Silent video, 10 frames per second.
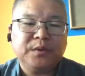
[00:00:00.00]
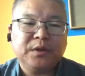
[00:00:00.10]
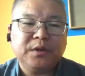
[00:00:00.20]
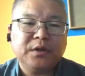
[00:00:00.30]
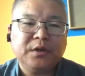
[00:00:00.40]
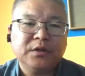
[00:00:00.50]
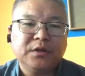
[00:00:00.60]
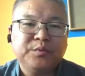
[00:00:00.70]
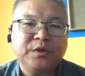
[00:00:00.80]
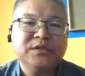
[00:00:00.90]

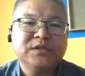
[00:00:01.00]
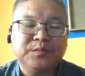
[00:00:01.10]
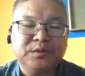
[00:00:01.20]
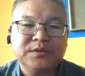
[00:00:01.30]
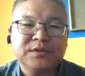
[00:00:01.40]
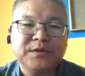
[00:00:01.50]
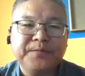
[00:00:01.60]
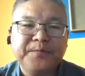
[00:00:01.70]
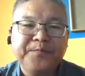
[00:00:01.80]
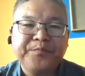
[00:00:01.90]
the principles,
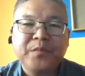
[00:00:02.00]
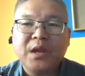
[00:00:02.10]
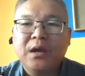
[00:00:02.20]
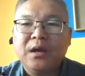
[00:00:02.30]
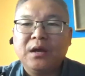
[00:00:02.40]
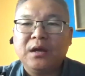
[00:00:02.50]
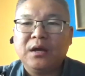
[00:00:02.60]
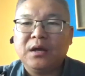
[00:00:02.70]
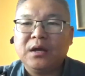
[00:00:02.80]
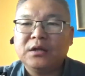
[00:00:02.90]

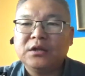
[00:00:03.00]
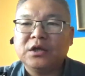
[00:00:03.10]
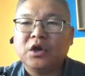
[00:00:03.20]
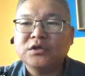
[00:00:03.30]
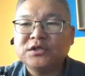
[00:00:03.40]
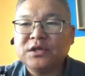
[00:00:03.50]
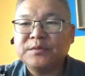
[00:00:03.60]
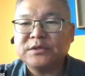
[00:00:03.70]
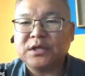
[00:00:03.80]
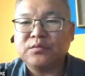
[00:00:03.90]
the
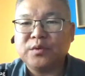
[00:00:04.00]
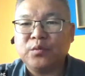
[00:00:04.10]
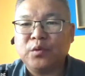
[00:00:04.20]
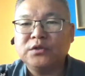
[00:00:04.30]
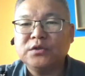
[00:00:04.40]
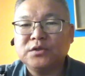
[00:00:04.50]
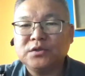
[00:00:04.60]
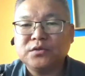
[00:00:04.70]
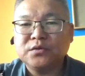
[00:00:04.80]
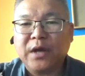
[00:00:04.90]
concepts that we wanted
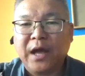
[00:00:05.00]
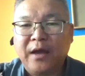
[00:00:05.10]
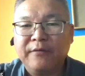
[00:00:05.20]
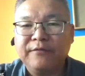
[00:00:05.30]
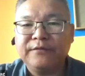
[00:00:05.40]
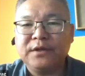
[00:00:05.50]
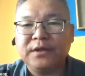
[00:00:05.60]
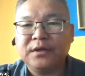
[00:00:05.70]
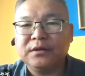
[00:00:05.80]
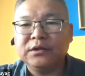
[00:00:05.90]
to have
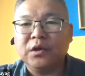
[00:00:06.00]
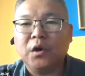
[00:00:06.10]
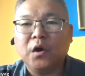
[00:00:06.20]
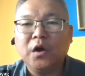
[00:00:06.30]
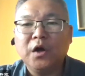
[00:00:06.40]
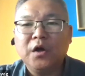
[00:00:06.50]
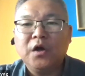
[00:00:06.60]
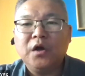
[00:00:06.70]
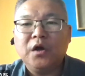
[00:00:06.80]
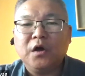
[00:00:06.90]
the law
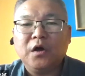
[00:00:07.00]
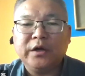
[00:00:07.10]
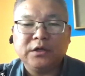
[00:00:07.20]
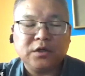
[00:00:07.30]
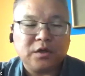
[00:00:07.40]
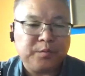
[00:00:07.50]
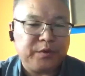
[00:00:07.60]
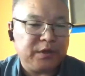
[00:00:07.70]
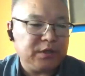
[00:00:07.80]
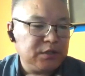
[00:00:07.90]

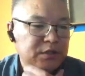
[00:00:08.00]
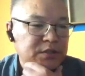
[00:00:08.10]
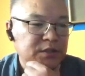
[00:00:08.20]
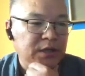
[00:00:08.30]
incorporated.